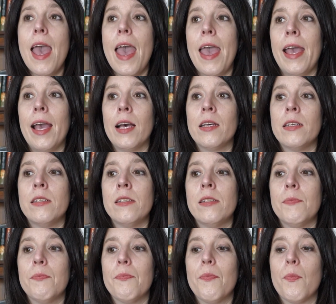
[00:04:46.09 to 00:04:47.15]
And
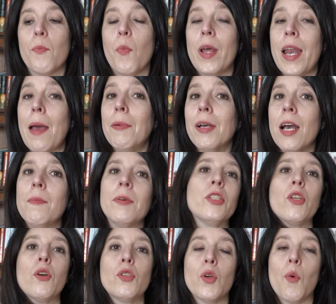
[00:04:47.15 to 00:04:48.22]
when I become a
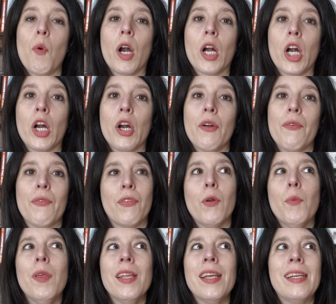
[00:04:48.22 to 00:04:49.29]
social worker, there
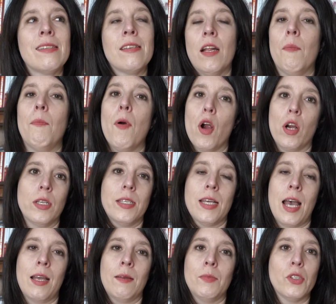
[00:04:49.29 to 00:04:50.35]
really isn't a
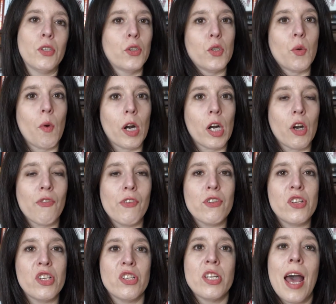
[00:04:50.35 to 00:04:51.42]
part-time social worker.
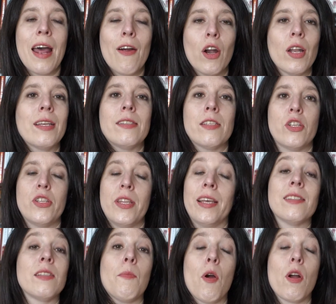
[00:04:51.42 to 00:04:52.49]
There's just not hardly such thing
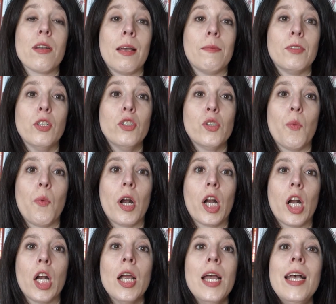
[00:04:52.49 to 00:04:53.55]
as a part-time social
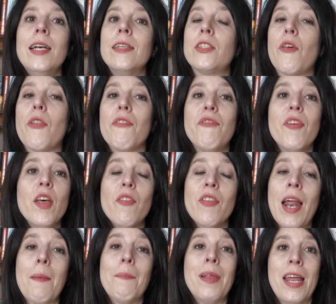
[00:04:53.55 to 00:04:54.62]
worker. So the field
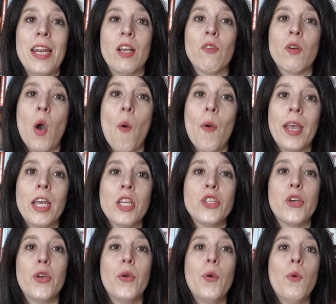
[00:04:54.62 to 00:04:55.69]
that I'm planning on going
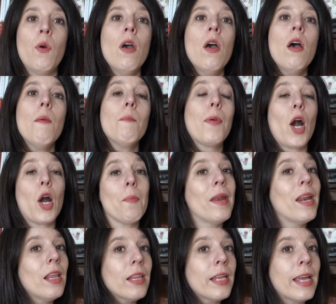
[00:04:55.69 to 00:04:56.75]
into
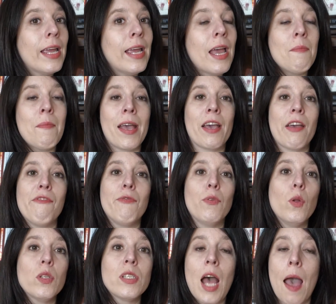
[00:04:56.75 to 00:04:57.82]
permanently and make a
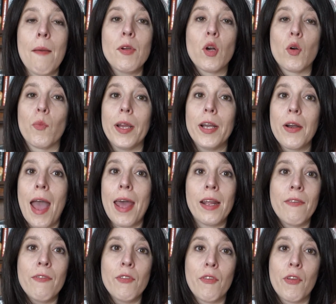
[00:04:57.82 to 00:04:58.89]
full-time career out
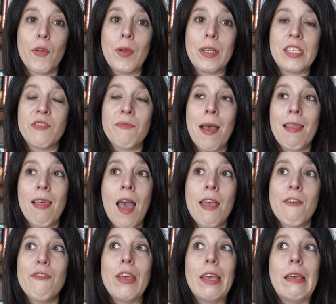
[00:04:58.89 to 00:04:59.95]
of for the rest of my
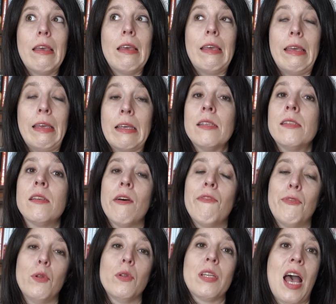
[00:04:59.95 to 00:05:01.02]
life, is a
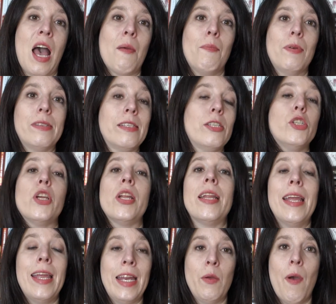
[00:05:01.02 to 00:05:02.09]
full-time position
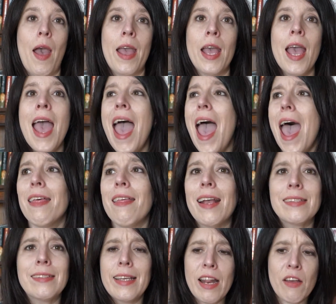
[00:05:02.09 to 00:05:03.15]
anyway. And like
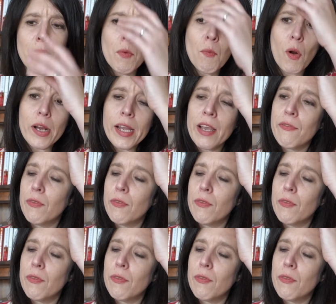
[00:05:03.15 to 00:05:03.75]
I said, I've been working